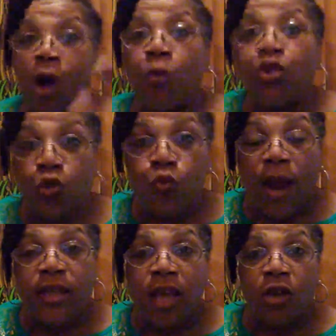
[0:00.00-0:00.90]
I want you to
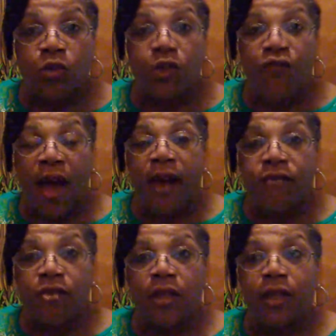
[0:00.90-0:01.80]
write down those
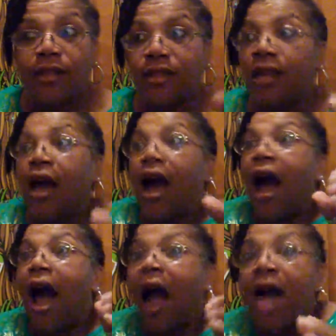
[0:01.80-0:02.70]
five things.
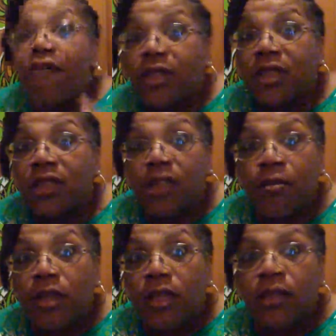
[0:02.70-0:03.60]
Obviously,
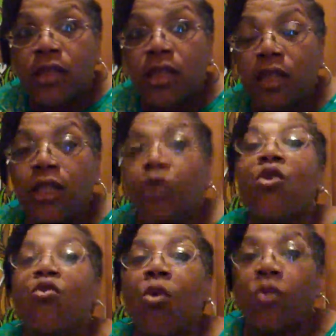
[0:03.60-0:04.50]
some of these things
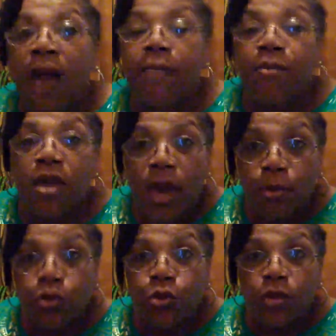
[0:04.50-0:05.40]
we will not be
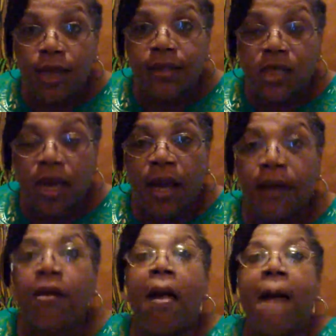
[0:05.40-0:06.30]
able to get
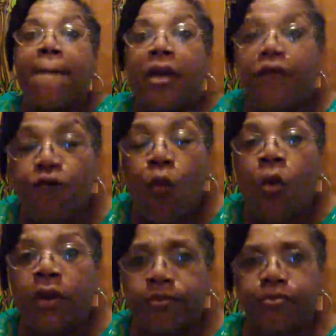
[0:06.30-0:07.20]
done
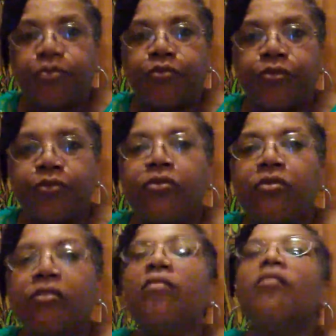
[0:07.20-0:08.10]
before
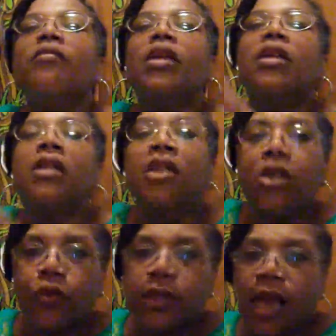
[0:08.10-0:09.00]
the
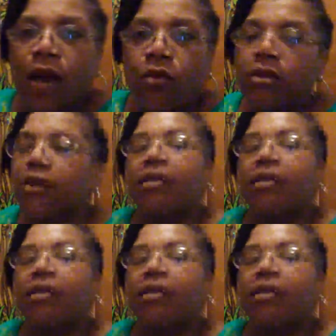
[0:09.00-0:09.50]
year is out.